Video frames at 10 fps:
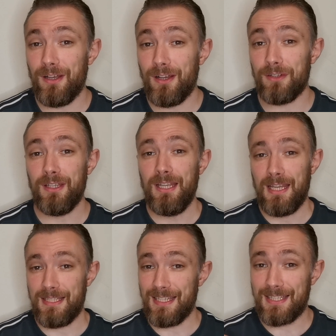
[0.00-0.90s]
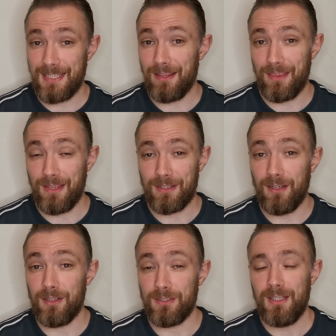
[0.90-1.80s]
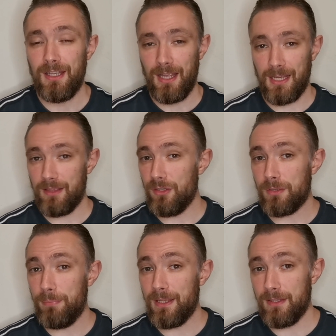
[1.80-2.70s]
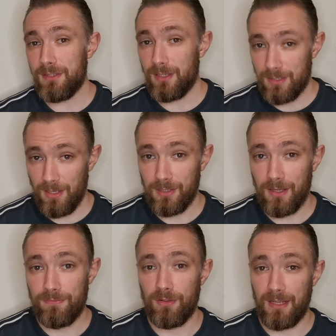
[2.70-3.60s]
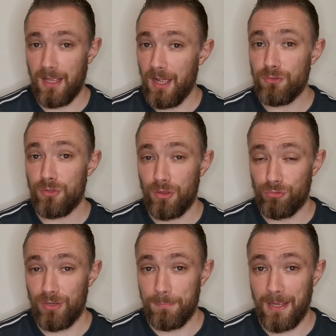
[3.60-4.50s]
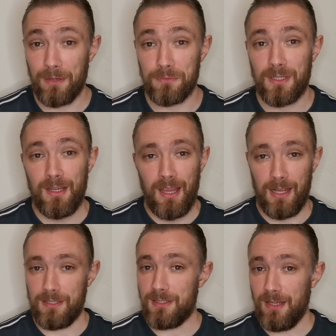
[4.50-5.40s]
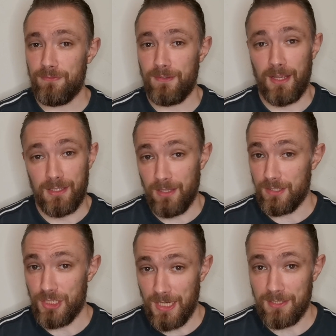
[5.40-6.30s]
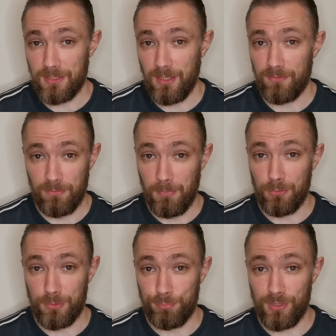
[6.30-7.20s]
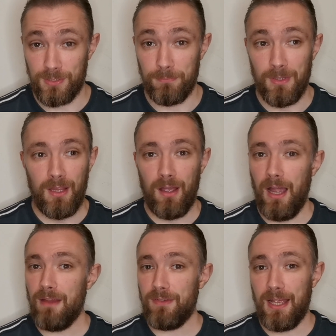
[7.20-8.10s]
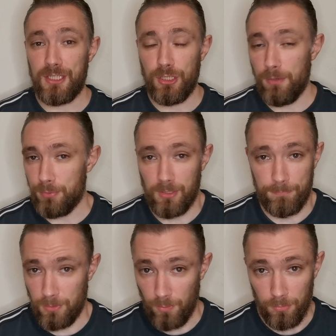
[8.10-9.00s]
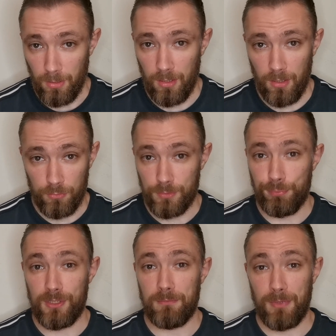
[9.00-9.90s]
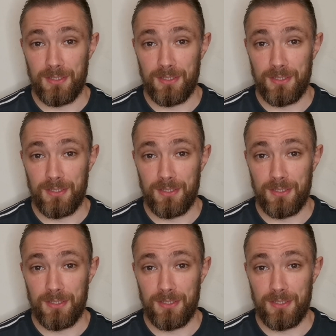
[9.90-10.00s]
card is this Cynthia card. Again, you can pick this card up for like £103, and it's definitely another chase card from Ultra Prism. I haven't actually opened up a lot of Ultra Prism